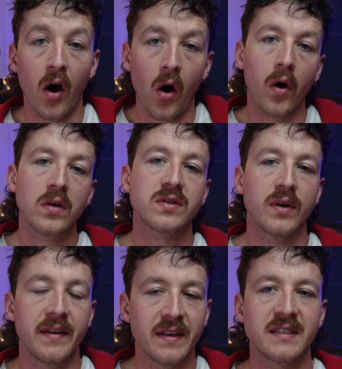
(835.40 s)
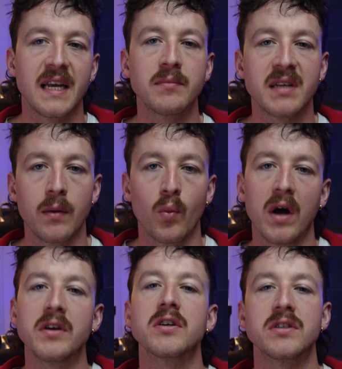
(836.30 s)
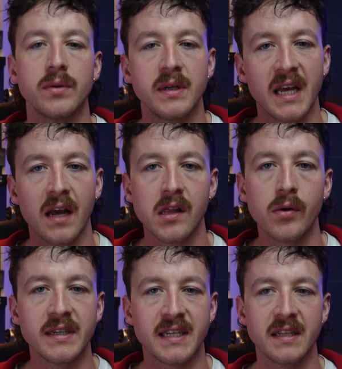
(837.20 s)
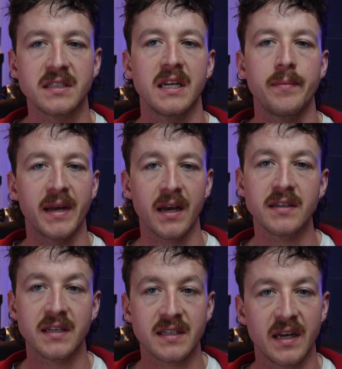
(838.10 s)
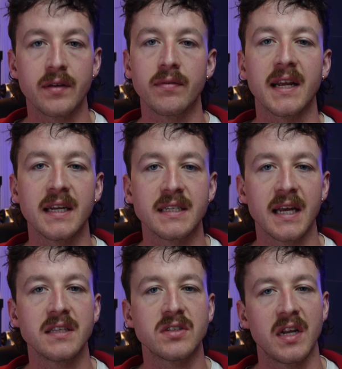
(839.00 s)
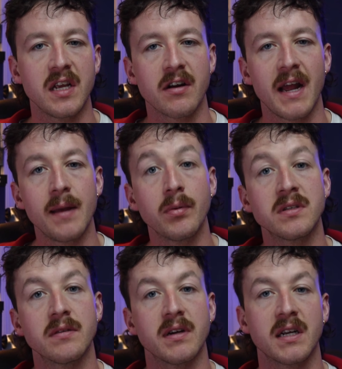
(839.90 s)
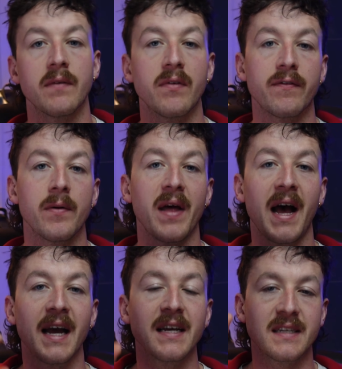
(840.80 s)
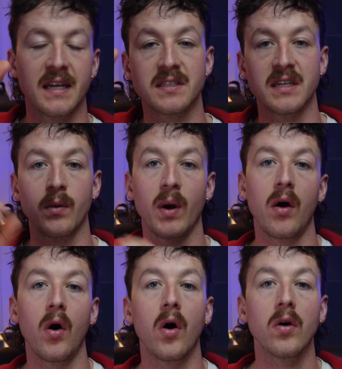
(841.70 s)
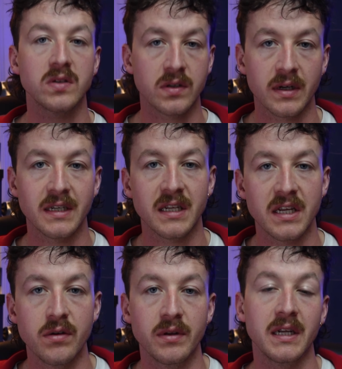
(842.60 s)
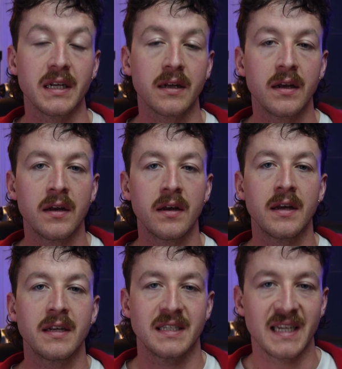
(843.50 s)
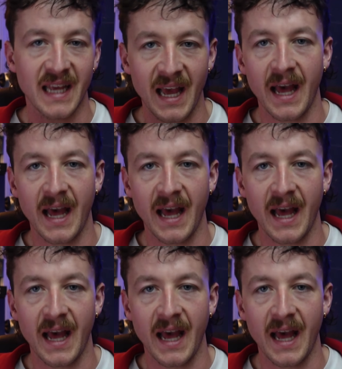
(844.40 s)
Also, at the same time, while you're doing that low intensity, because it's at the right intensity, you're able to recover from the high intensity while also continuing to get